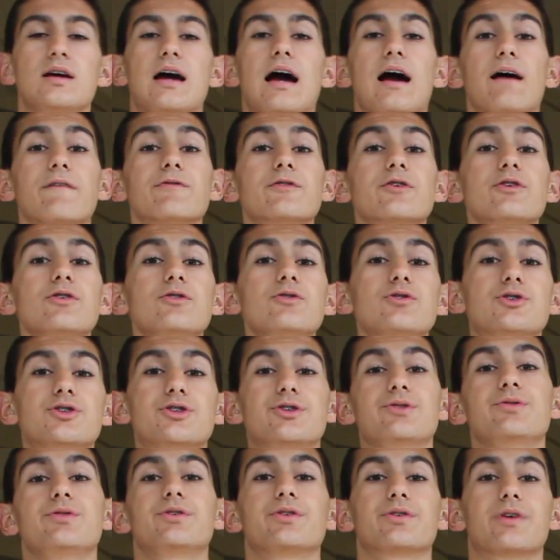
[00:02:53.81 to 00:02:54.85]
After you
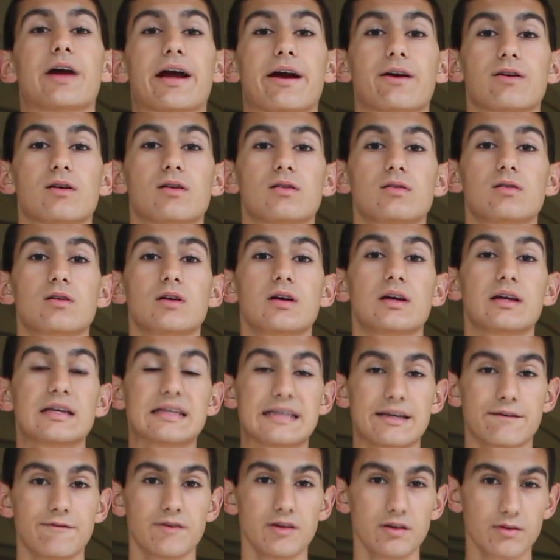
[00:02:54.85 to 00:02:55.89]
shoot your arrow,
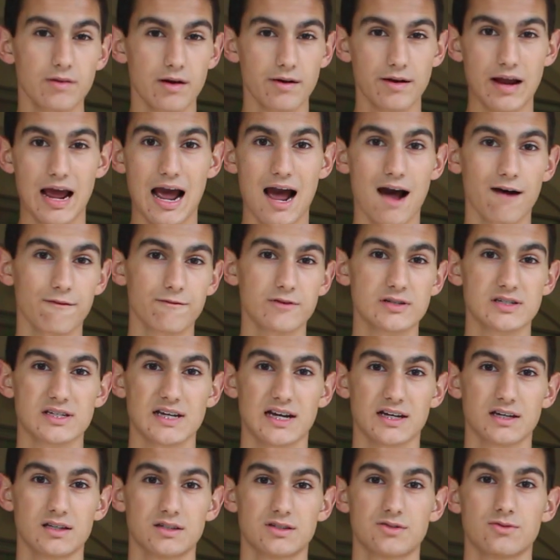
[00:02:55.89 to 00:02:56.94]
give it around half a
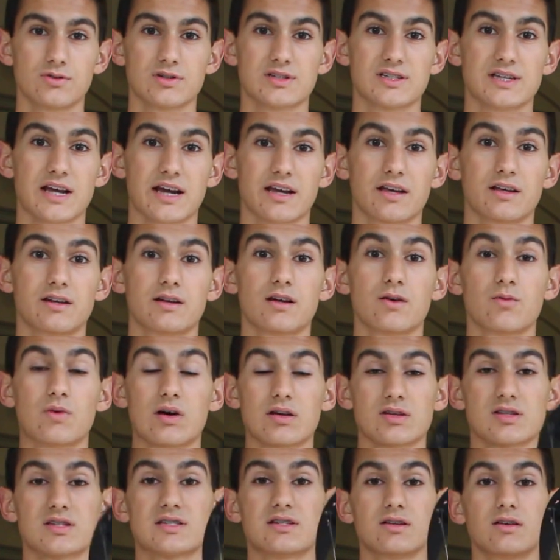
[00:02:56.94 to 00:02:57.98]
second to a second
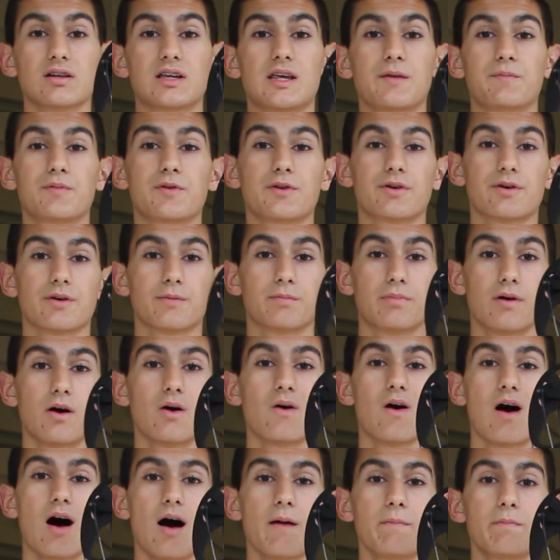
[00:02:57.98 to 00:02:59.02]
while still keeping your bow
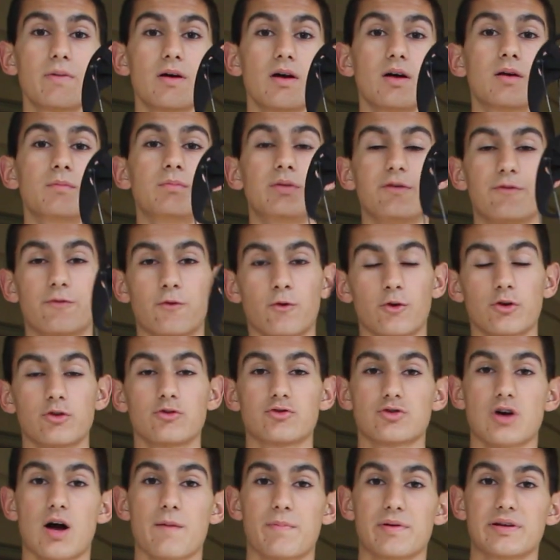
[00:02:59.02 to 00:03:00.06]
up before you
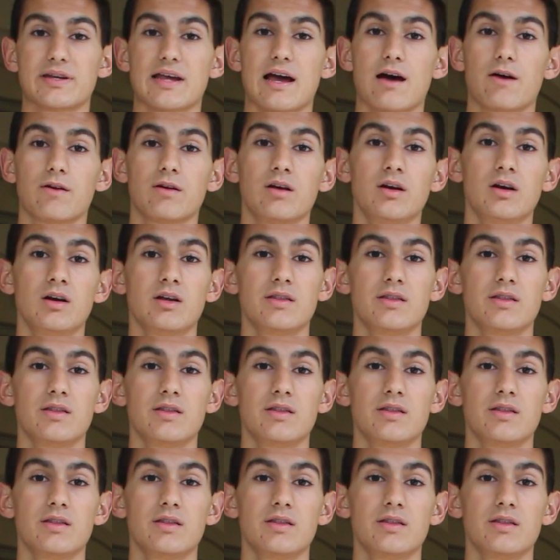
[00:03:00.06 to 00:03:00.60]
drop it down.